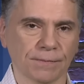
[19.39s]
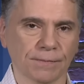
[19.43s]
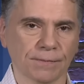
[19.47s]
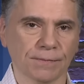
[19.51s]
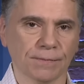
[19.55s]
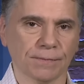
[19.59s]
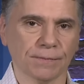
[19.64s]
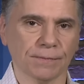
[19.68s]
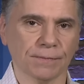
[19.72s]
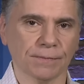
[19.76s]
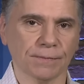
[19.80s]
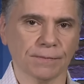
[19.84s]

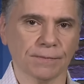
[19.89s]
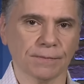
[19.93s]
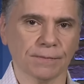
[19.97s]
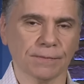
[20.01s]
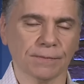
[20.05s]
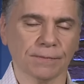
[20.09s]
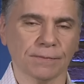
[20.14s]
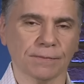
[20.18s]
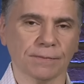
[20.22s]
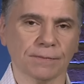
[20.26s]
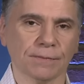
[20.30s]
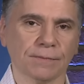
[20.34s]

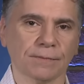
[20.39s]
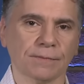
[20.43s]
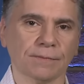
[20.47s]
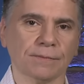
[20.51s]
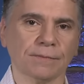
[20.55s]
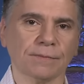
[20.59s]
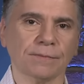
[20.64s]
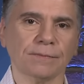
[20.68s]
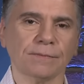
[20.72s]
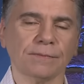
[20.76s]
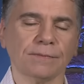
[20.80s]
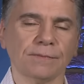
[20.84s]

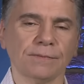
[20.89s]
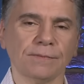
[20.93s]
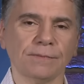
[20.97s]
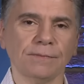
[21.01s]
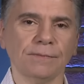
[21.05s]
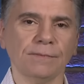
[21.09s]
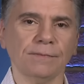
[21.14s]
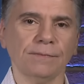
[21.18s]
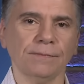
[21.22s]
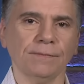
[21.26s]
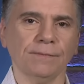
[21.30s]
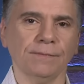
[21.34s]

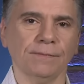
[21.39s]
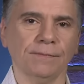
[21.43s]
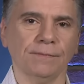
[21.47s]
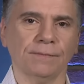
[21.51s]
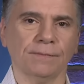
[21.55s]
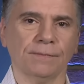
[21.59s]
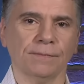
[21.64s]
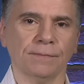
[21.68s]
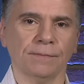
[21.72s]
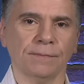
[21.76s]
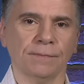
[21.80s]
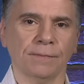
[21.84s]

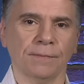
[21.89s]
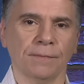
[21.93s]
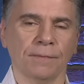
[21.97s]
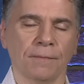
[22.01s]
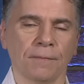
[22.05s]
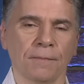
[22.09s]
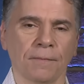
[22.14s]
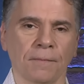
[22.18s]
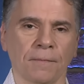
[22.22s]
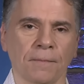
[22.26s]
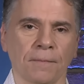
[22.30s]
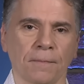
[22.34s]

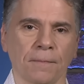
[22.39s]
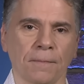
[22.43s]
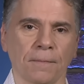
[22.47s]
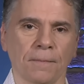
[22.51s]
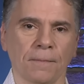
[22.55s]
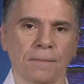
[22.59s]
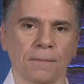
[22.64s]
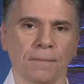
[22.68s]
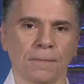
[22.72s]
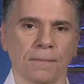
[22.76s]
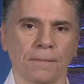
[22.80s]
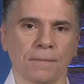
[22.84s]

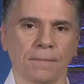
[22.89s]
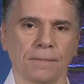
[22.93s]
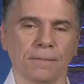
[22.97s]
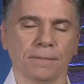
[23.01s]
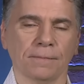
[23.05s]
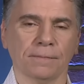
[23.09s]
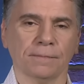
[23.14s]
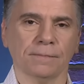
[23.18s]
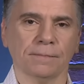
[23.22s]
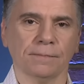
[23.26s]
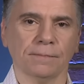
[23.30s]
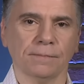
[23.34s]

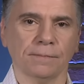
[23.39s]
[no speech]